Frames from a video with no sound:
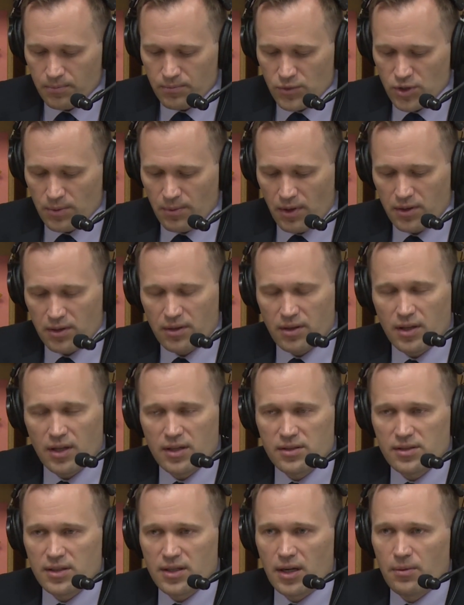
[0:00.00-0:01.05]
Some other
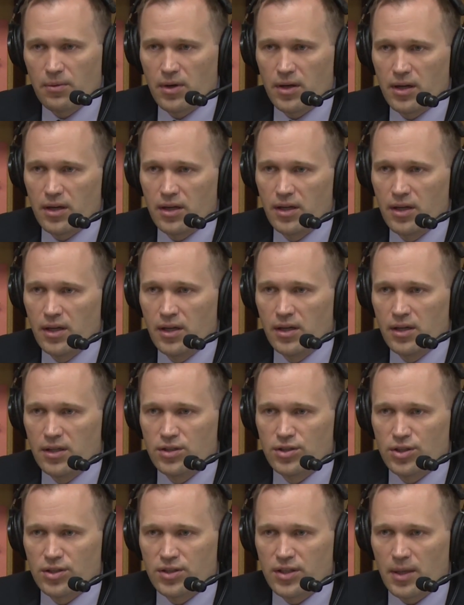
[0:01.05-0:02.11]
things that I want to
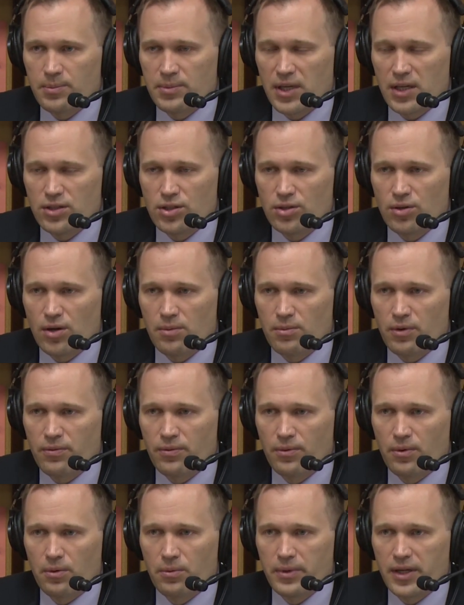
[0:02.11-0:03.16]
just update you on
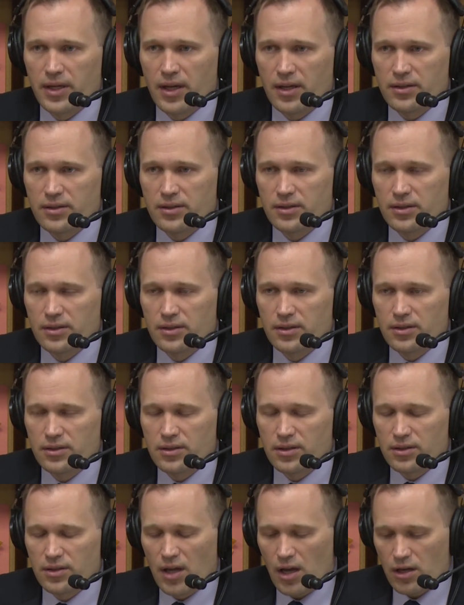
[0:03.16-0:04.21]
before we get
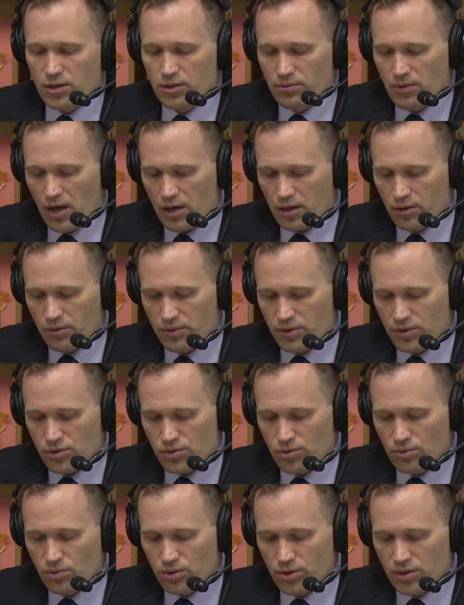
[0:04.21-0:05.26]
to Dr. Rocco in the
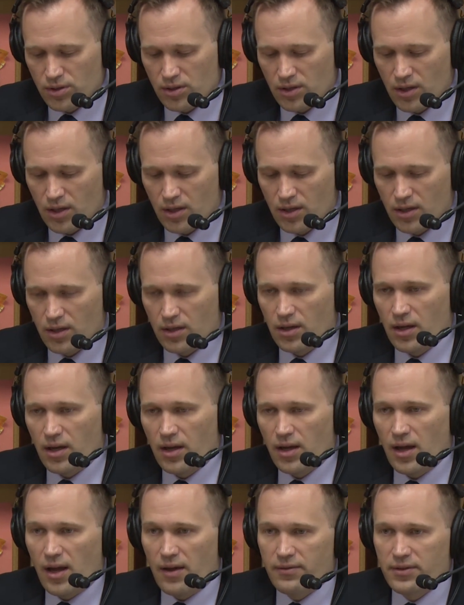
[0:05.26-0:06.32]
schools.
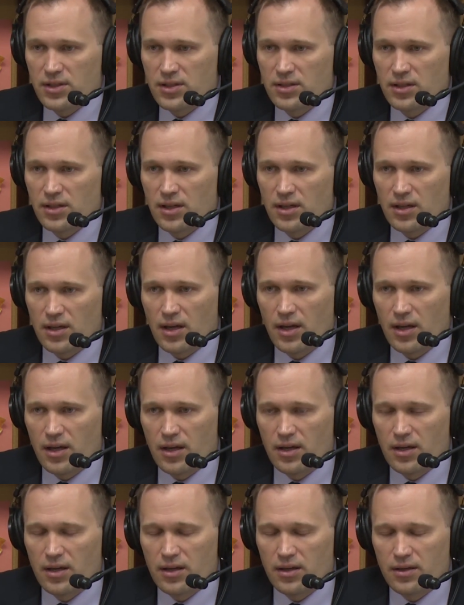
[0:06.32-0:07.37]
Obviously,
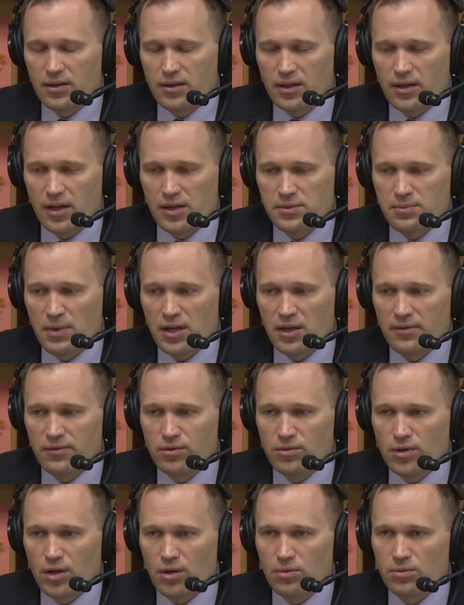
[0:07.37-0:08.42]
as many of
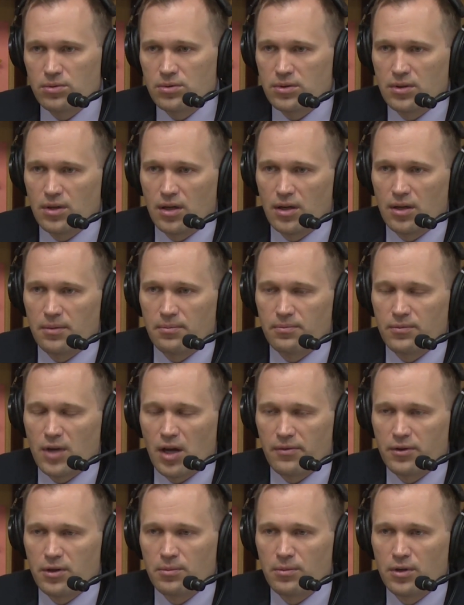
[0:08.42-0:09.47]
you know,
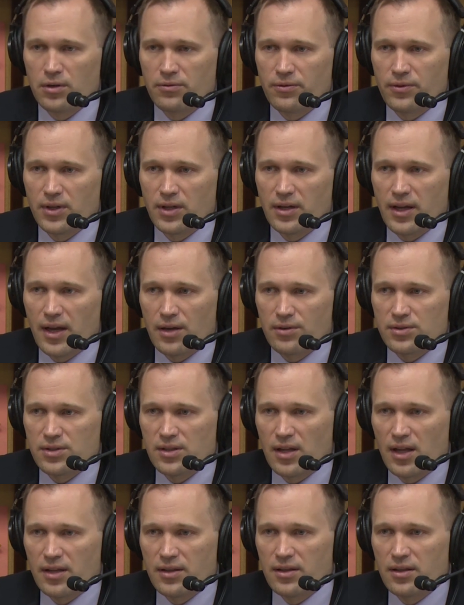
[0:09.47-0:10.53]
Governor Murphy
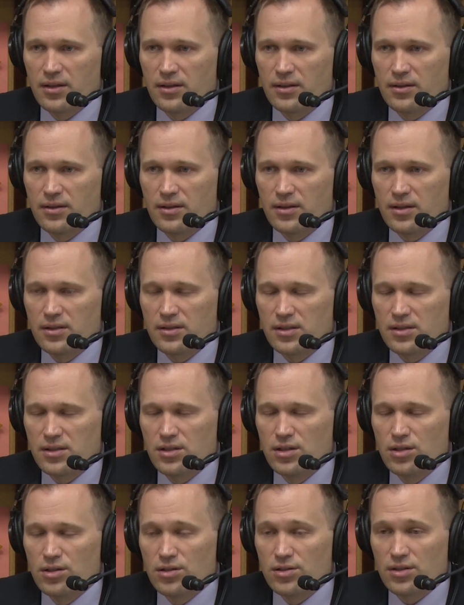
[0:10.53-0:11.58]
announced that
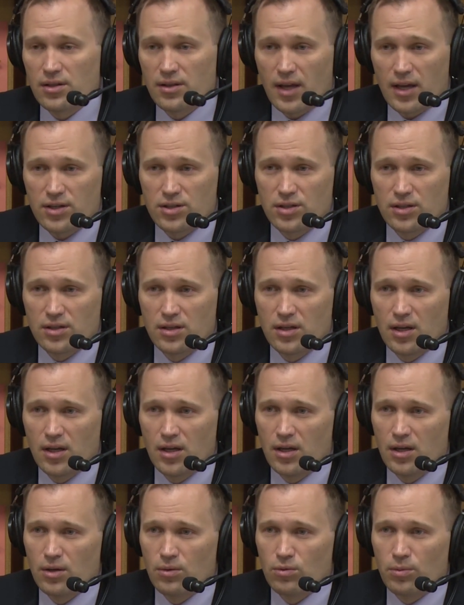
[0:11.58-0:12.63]
this year's election
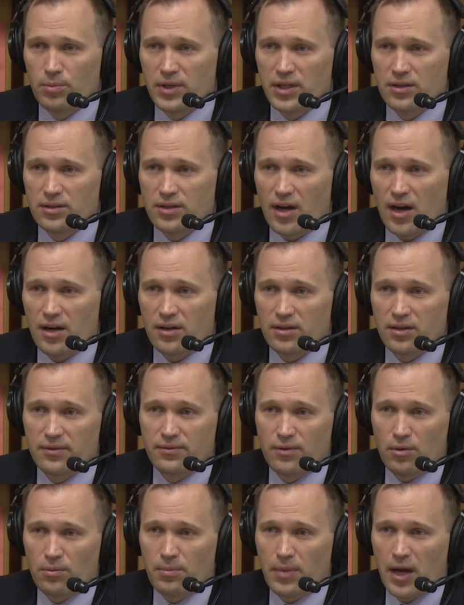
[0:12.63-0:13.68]
will be entirely
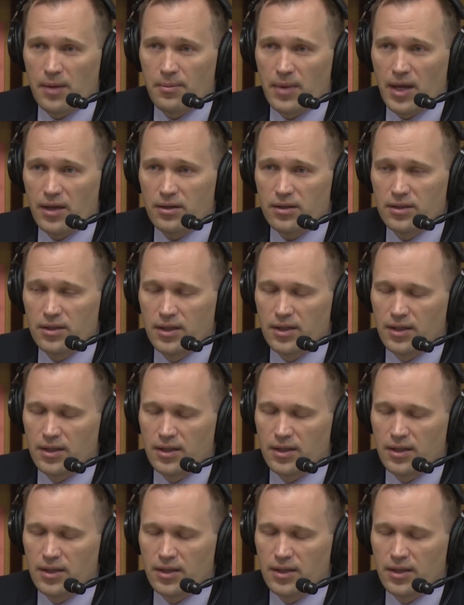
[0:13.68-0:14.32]
vote by mail.